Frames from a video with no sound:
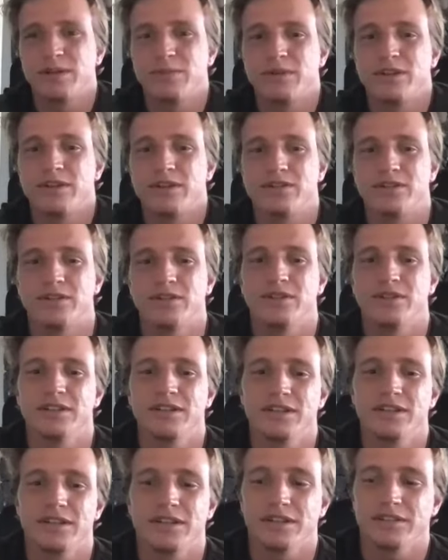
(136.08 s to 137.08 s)
months
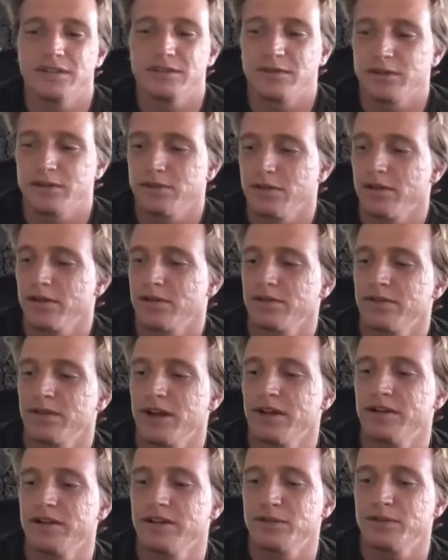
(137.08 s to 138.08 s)
early because of
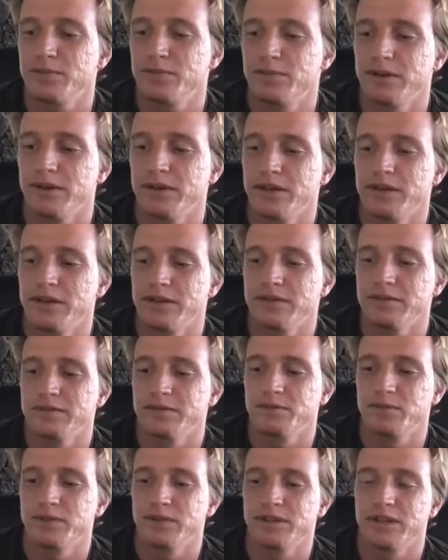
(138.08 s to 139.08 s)
coronavirus, but
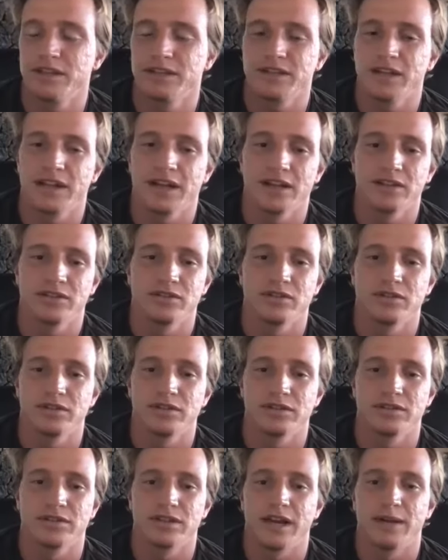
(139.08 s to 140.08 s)
because I had so
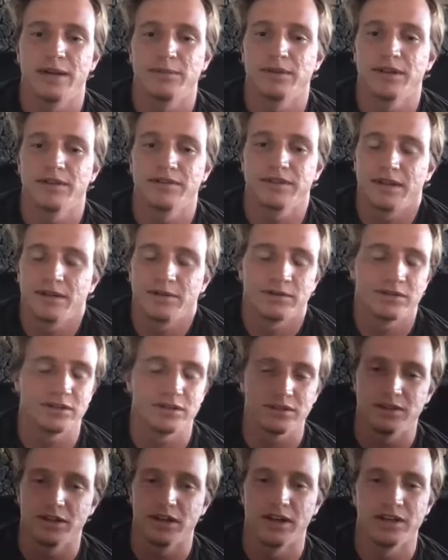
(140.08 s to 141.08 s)
little time left, I was
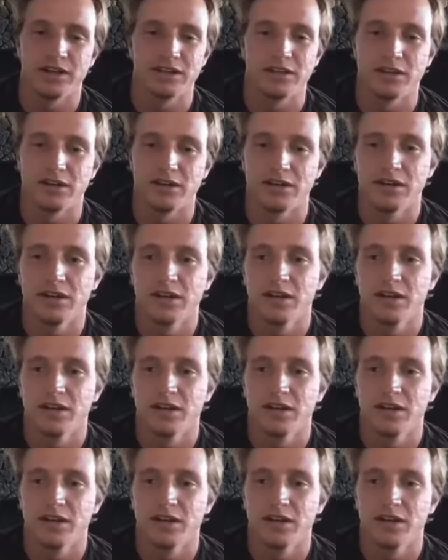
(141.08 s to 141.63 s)
just done. You know.